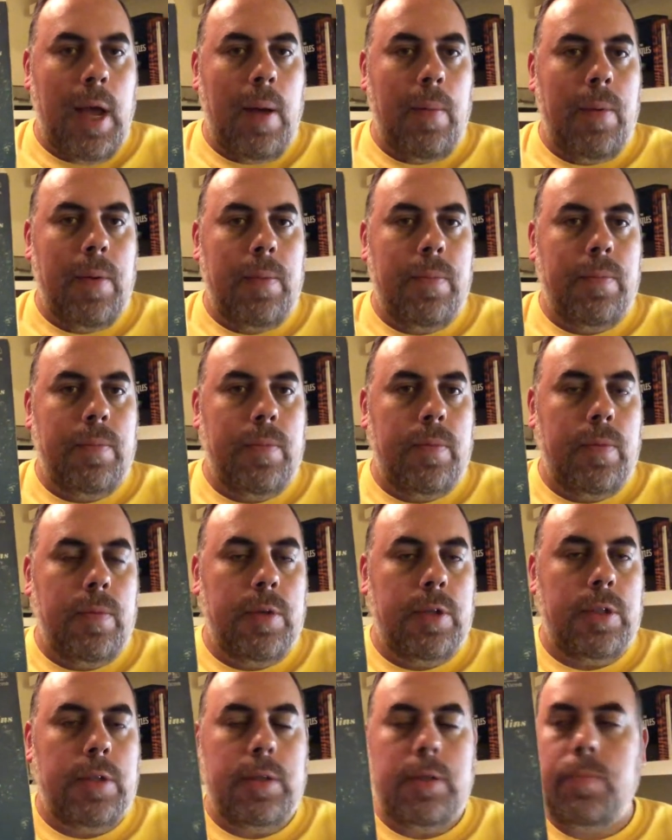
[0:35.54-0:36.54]
album
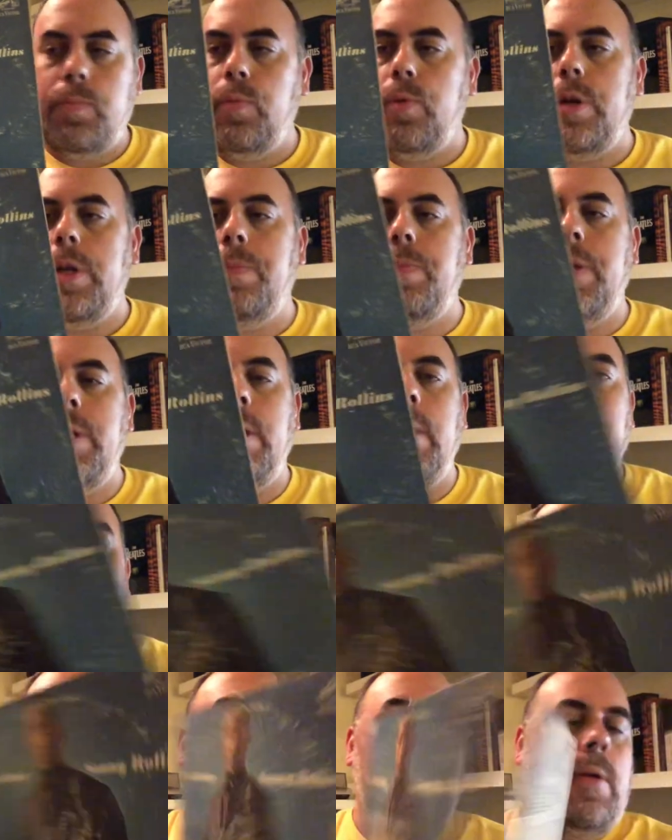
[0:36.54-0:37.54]
was pretty beat
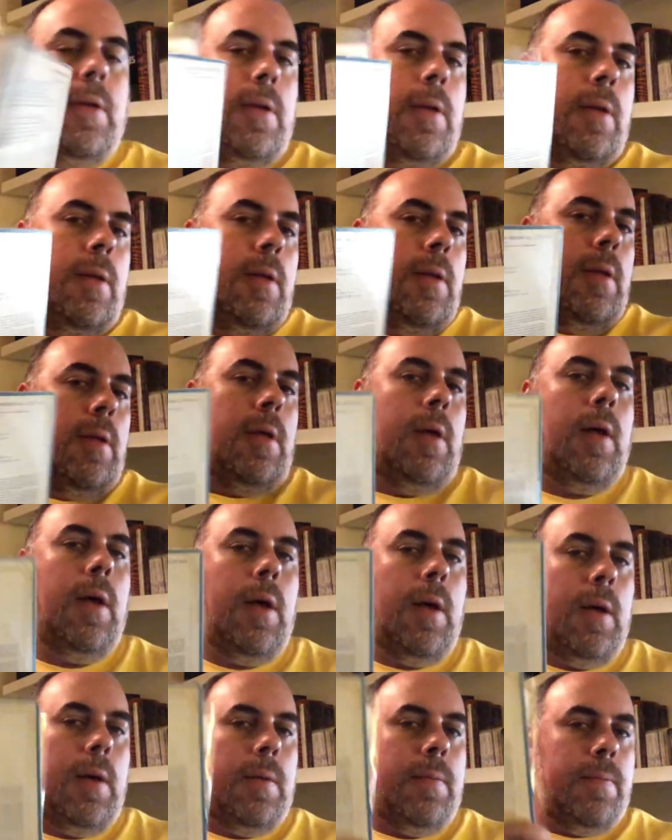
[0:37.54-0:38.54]
up,
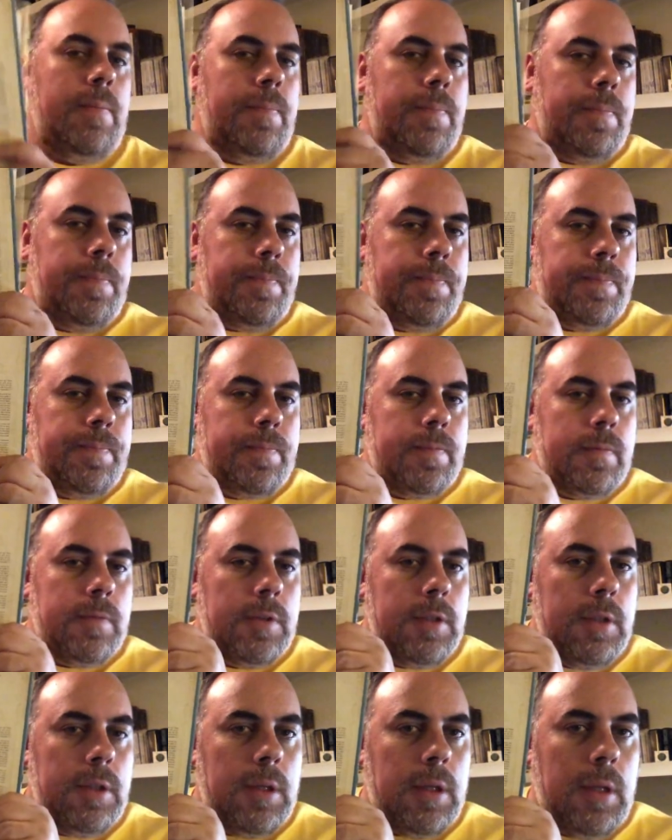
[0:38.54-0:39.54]
about
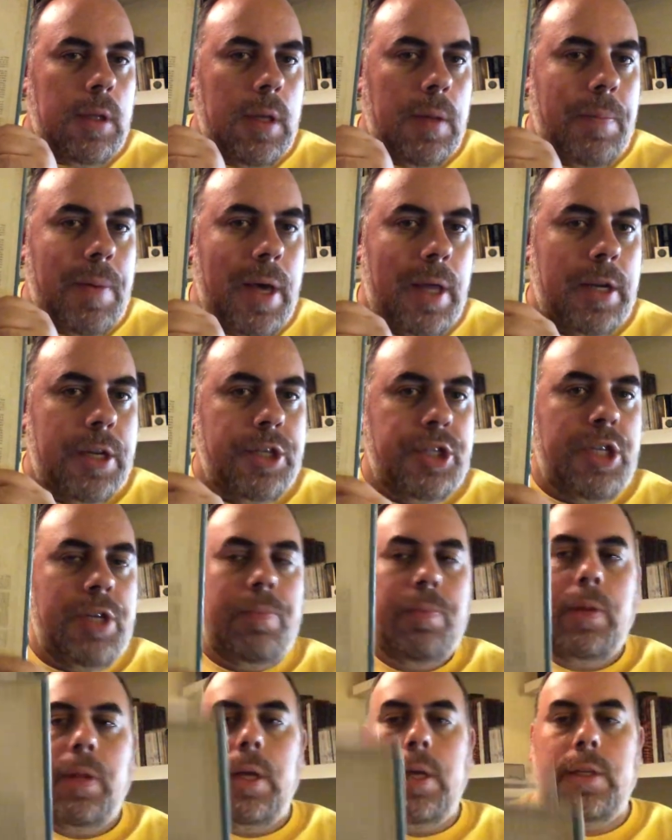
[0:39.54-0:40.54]
a G+
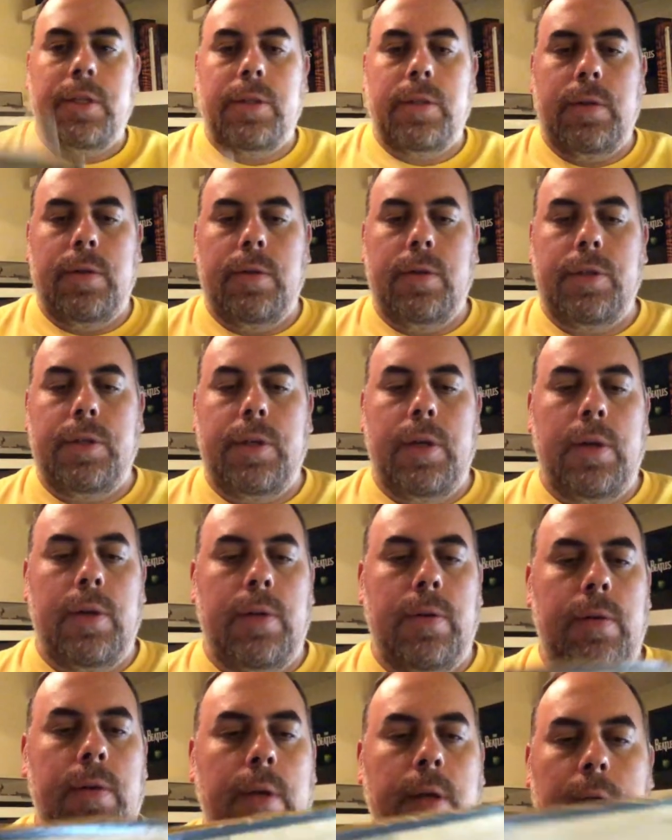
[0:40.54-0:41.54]
or
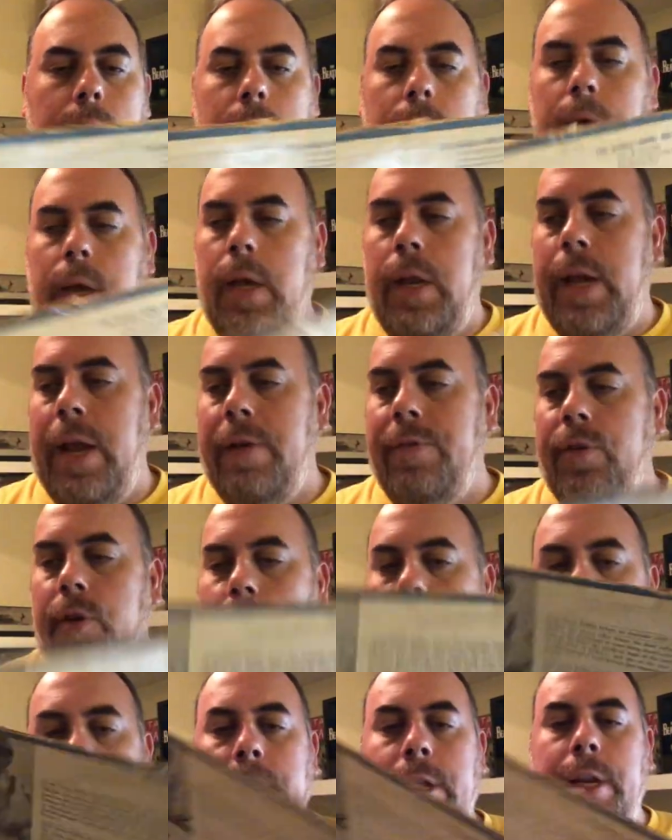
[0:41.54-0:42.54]
so, and after
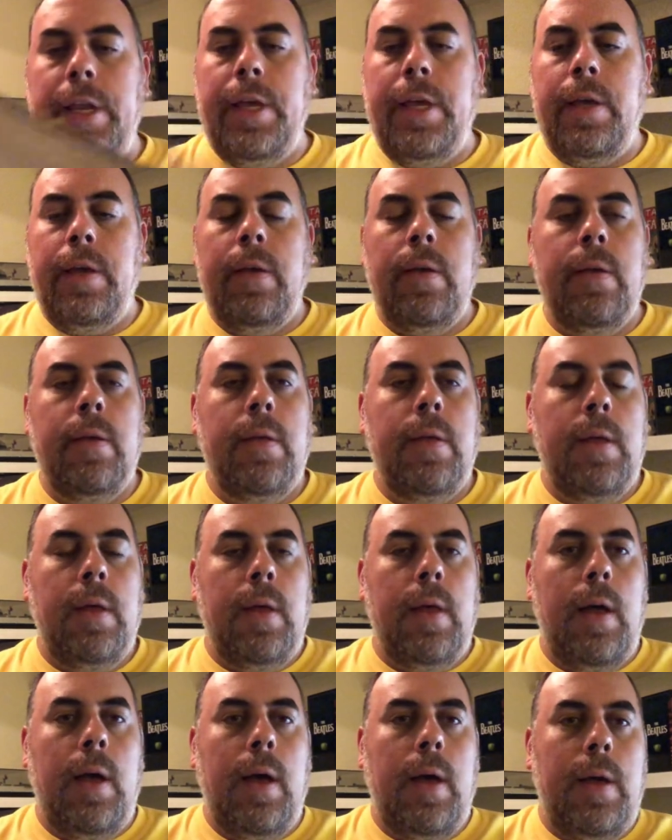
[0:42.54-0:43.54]
cleaning
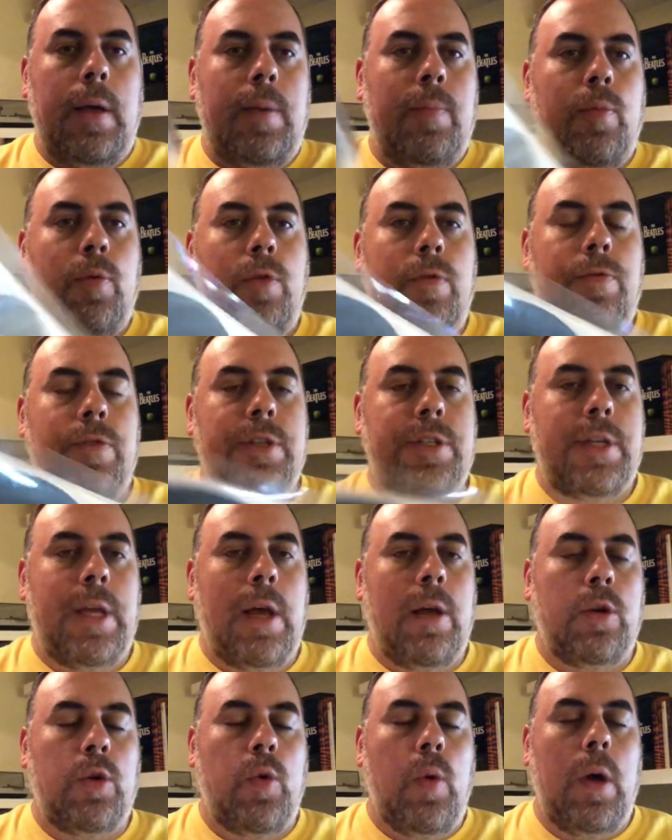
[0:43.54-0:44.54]
improved the
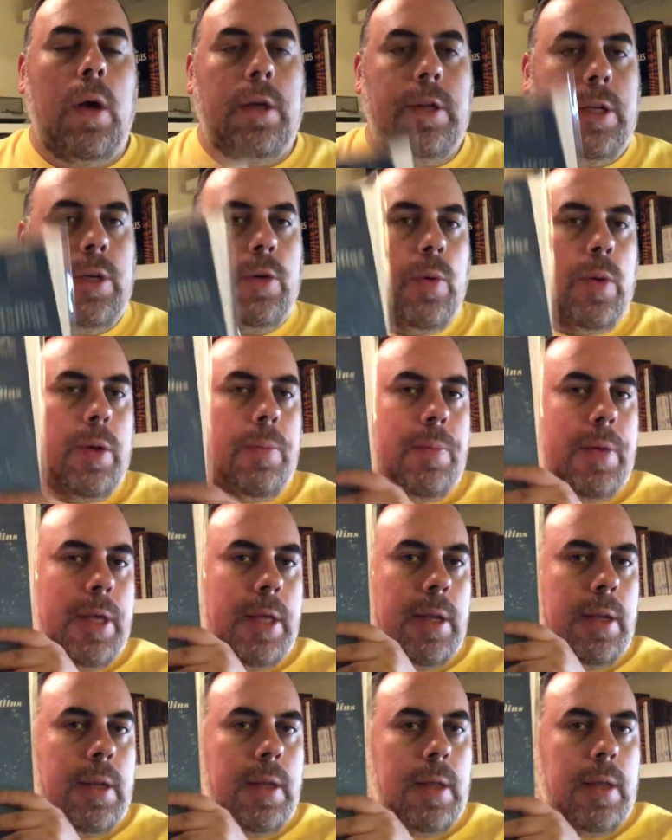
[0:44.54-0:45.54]
sound quality quite a
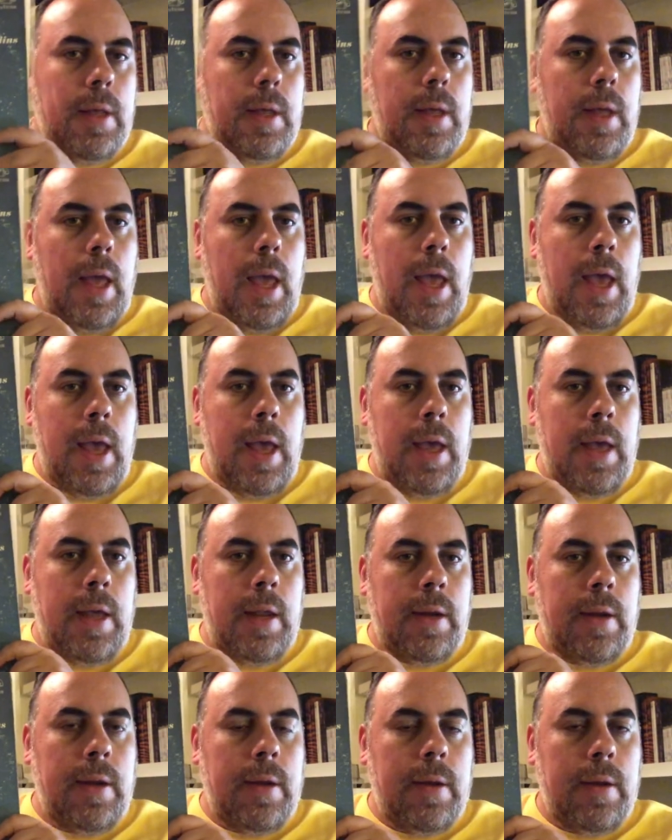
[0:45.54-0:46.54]
bit,
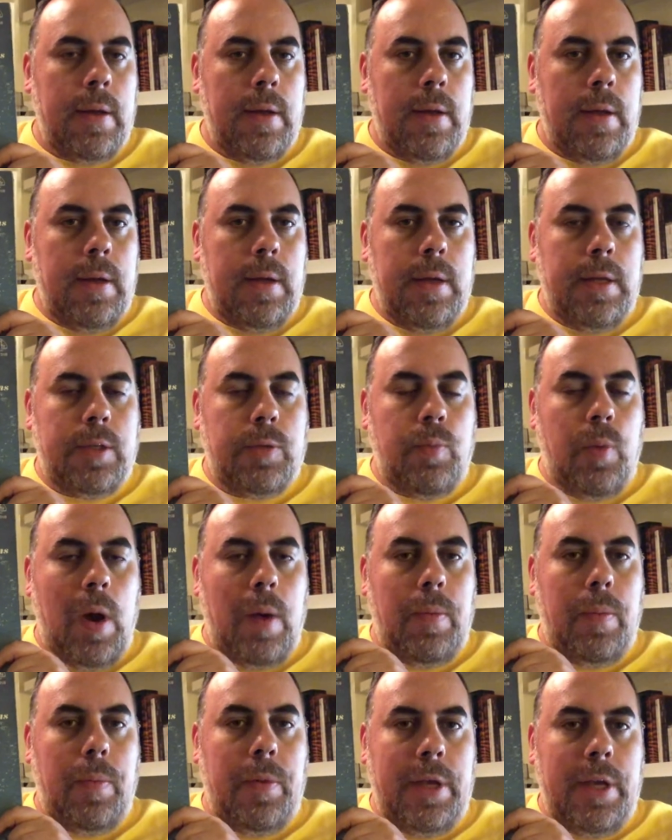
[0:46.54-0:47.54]
and it's
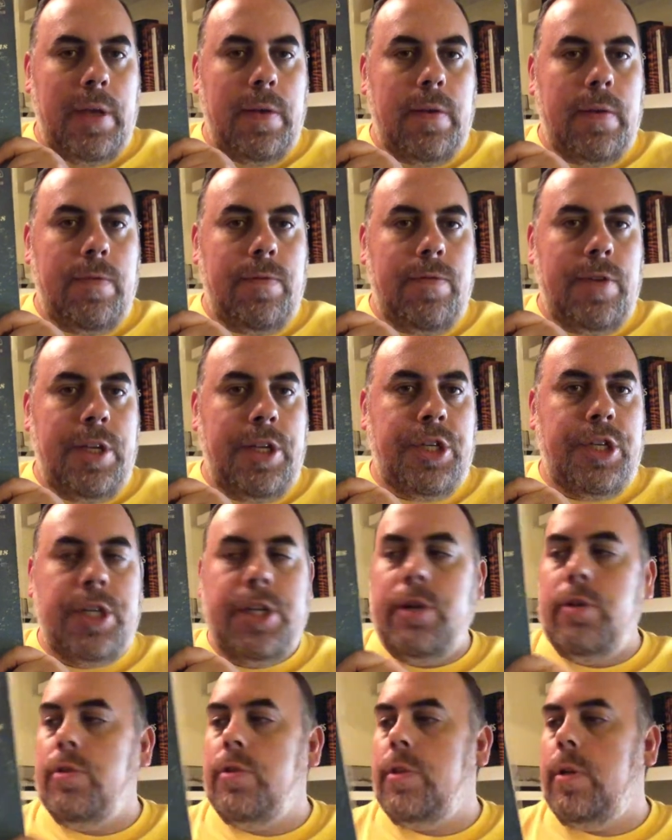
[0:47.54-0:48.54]
probably a
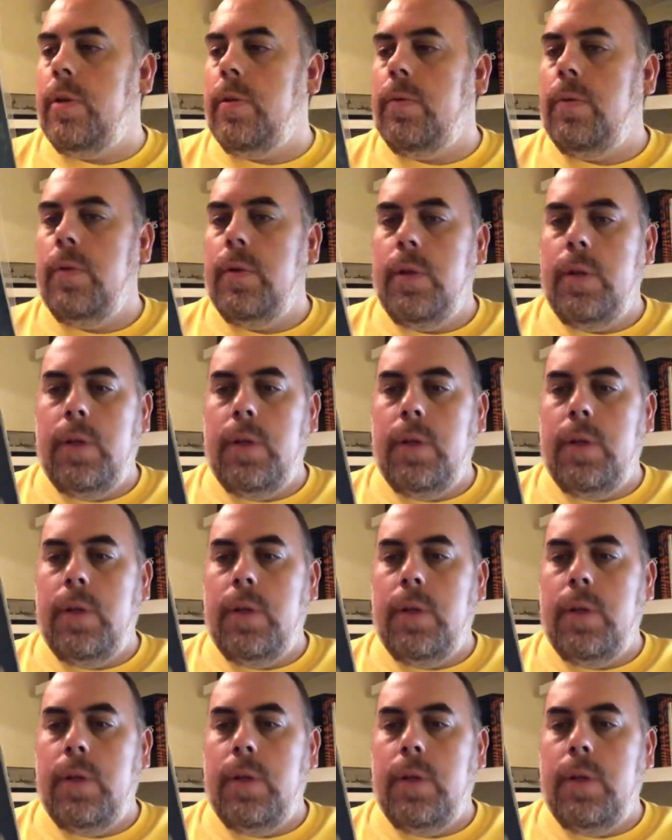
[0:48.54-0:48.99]
VG or so